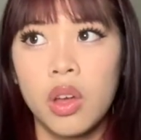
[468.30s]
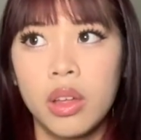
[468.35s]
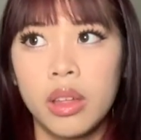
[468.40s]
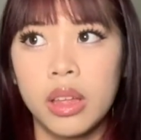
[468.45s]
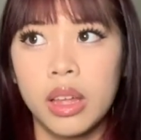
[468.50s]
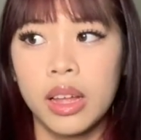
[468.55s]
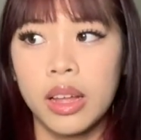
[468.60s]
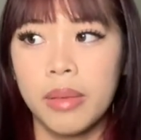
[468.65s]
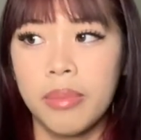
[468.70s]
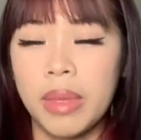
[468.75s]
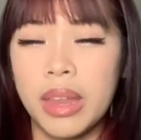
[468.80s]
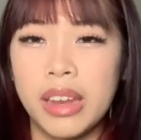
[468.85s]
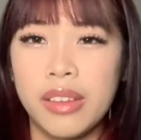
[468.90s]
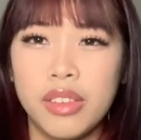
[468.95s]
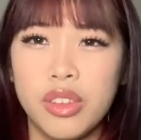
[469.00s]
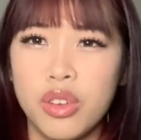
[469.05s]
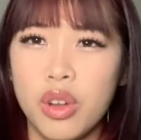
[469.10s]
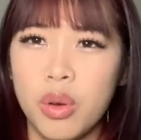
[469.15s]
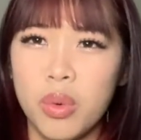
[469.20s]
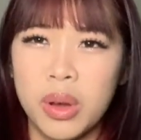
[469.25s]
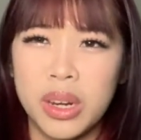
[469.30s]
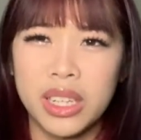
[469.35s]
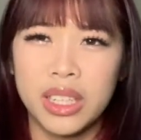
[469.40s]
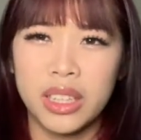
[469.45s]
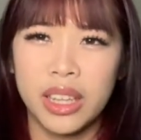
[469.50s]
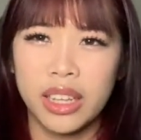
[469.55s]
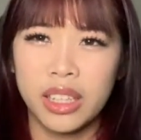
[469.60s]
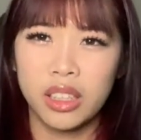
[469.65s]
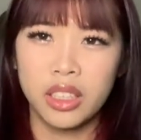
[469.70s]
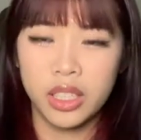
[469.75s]
and if you don't want to
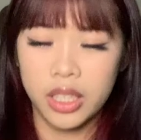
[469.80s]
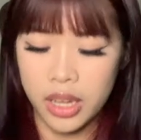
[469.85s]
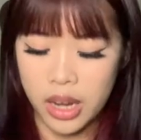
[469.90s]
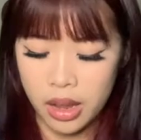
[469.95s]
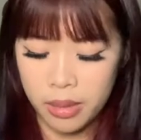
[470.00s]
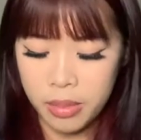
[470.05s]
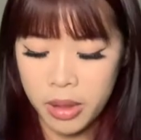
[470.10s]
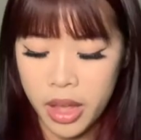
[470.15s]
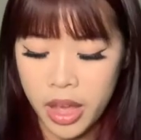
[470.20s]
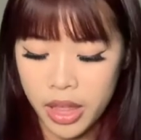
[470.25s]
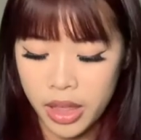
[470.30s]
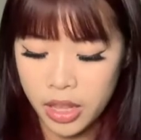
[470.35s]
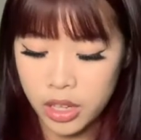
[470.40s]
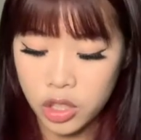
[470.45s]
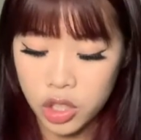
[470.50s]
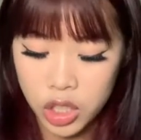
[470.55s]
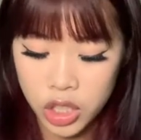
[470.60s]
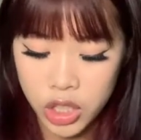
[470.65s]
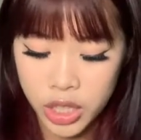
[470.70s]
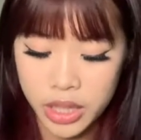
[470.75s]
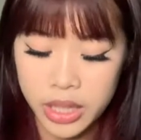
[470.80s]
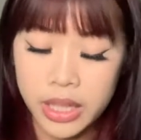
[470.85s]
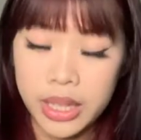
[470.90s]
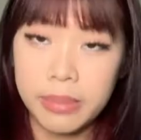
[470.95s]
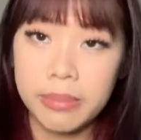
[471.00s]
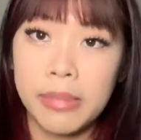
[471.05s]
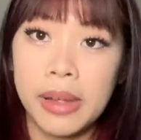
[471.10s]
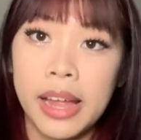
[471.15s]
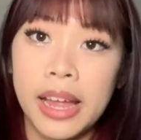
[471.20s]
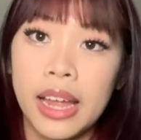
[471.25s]
like look it up, then you should check
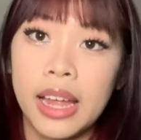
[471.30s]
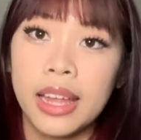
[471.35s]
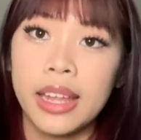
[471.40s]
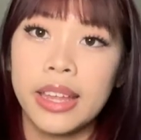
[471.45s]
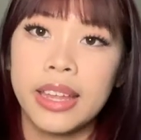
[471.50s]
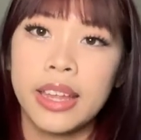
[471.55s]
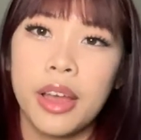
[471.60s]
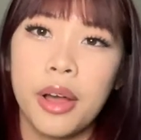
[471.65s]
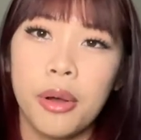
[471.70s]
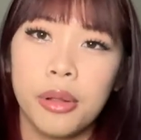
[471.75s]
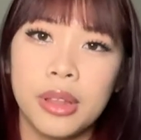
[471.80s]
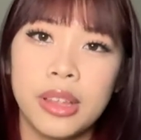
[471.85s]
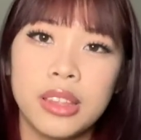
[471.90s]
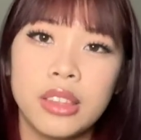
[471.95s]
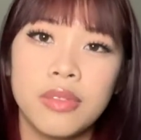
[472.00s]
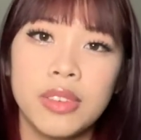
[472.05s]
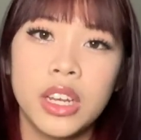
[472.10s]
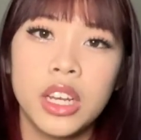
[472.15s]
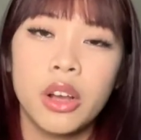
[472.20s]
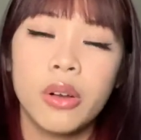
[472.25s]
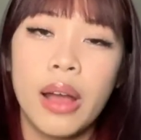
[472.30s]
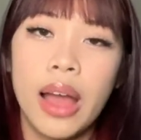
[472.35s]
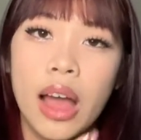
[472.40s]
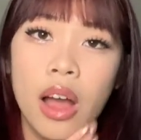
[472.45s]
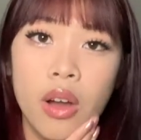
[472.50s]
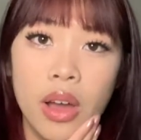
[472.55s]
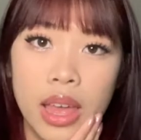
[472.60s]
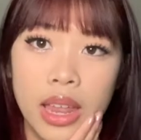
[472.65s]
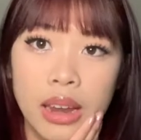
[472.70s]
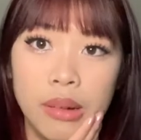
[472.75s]
it, my Olens video
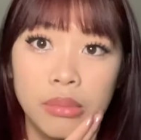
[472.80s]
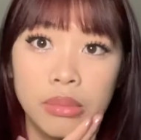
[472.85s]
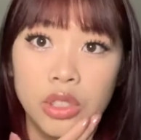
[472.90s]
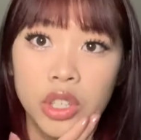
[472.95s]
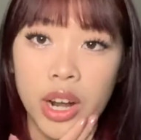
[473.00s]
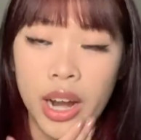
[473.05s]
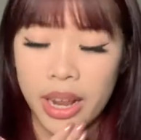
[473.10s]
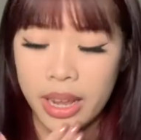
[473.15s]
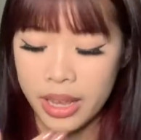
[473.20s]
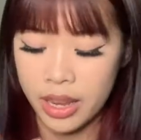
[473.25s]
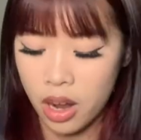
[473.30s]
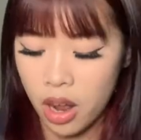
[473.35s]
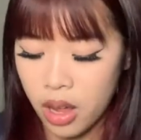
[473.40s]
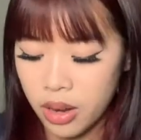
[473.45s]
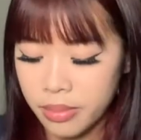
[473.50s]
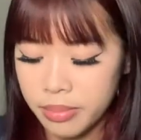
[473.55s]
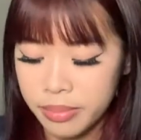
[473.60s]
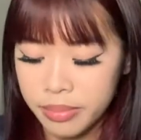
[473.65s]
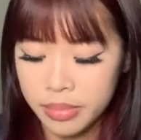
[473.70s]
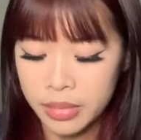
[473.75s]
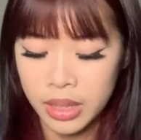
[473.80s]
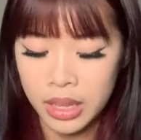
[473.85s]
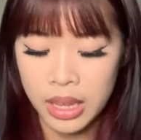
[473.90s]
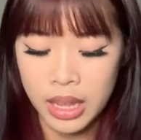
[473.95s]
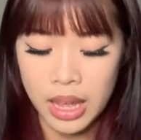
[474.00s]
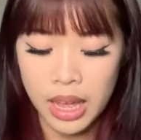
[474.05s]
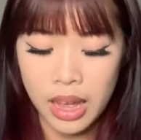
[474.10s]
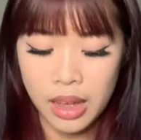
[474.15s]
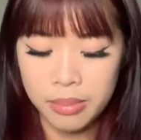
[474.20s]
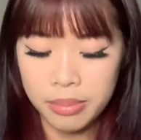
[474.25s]
out, and I'm trying it on.
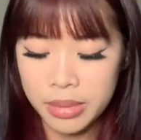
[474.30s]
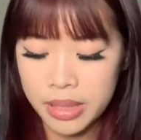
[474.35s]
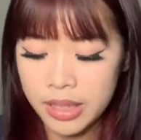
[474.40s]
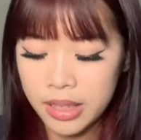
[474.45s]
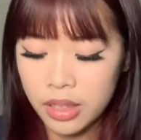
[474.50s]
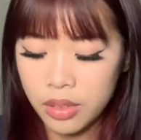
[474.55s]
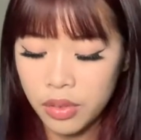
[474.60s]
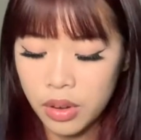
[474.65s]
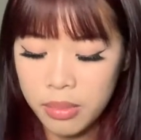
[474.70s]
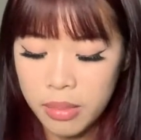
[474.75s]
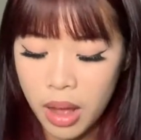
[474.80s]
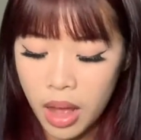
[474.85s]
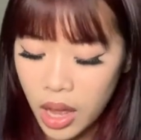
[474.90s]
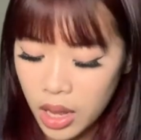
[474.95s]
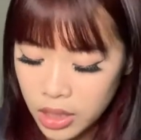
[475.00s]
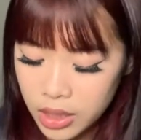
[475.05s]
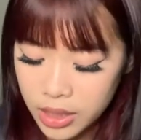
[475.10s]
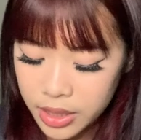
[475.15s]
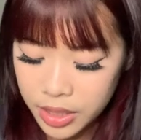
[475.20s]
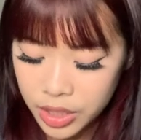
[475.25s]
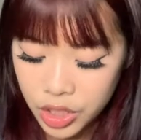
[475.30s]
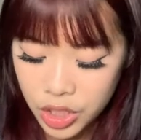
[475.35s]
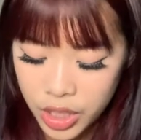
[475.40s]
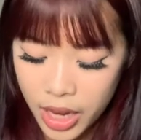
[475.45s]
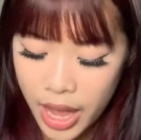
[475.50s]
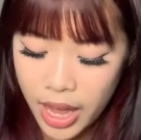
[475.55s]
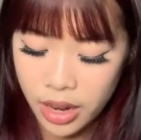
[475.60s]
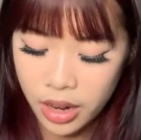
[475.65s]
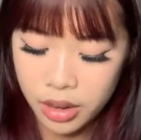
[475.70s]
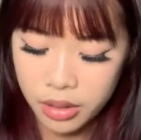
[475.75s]
This is from Ugly
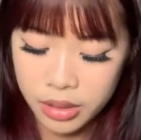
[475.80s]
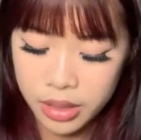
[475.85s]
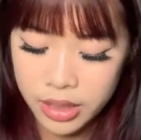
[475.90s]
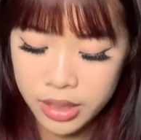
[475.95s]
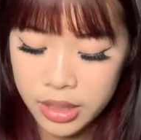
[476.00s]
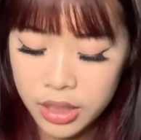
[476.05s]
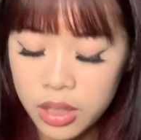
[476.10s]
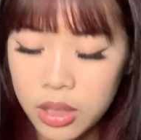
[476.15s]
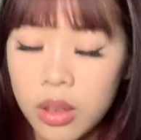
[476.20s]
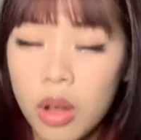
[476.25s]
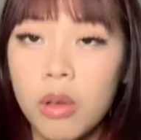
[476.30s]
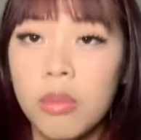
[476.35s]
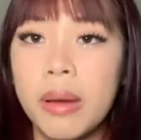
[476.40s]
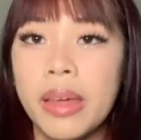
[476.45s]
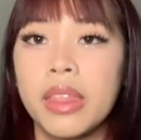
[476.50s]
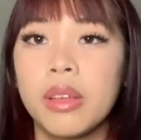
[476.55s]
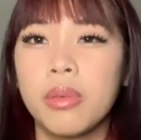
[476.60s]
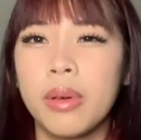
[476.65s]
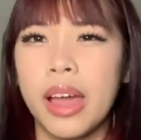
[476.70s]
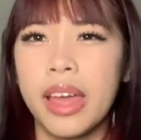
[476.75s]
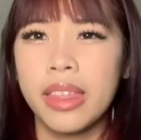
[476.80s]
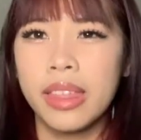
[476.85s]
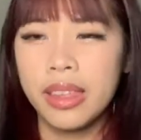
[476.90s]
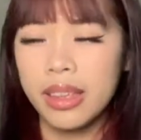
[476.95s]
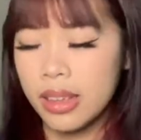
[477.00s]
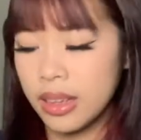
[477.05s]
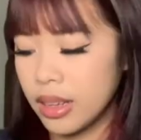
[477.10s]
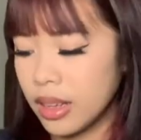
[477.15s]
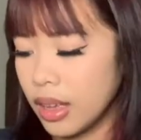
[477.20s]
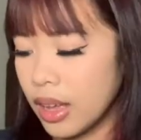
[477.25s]
Shadow. This is, oh by the way, I
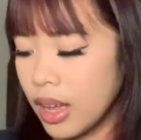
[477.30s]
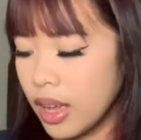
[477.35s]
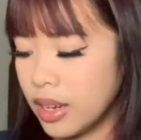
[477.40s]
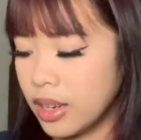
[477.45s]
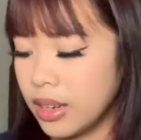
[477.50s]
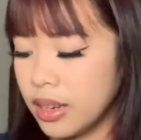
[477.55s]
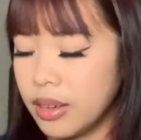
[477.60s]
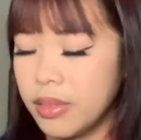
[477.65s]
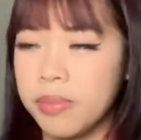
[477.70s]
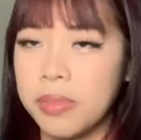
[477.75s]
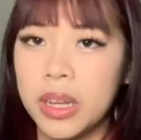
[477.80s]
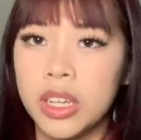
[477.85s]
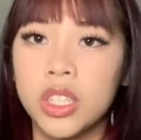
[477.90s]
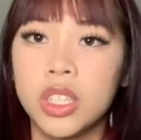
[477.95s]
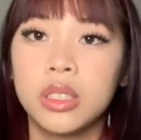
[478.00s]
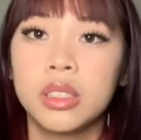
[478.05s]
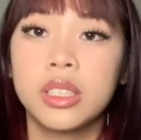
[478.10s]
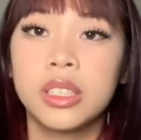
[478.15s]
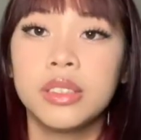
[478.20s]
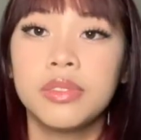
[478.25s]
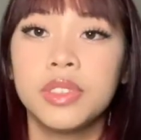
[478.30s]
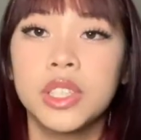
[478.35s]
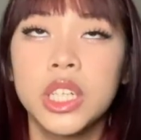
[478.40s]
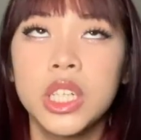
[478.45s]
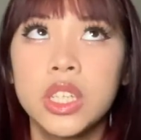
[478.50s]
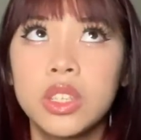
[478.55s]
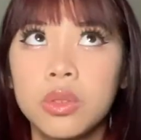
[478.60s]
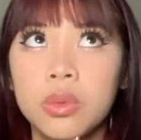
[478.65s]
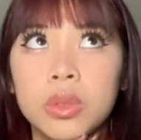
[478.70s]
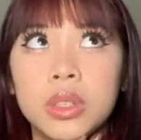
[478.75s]
think I didn't mention Sea
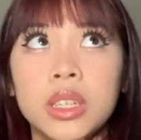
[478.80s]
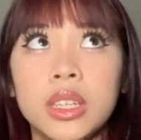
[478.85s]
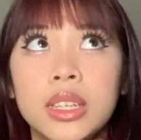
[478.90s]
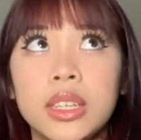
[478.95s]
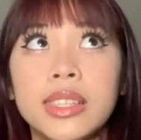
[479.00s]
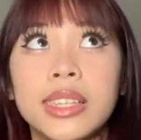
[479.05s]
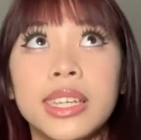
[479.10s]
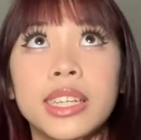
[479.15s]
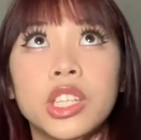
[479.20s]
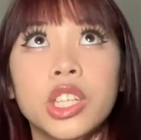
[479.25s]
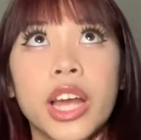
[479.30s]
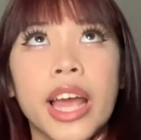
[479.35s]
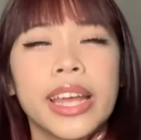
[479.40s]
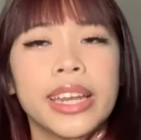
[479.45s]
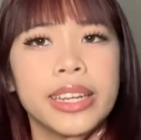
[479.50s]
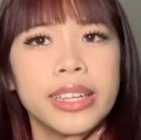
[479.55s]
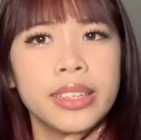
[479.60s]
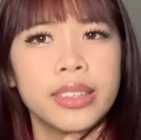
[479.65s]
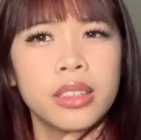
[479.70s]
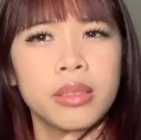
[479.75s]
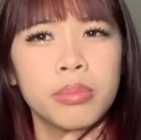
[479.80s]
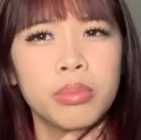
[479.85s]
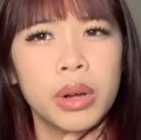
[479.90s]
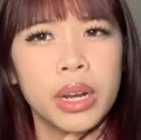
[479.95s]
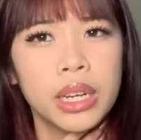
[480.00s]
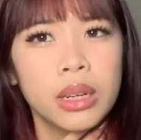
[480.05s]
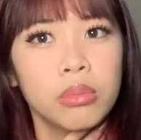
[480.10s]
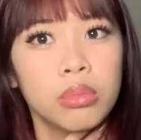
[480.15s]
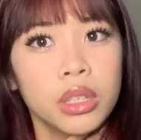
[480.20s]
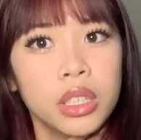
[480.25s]
Fierce is a Chinese
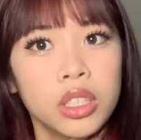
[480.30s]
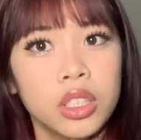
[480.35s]
brand, I'm pretty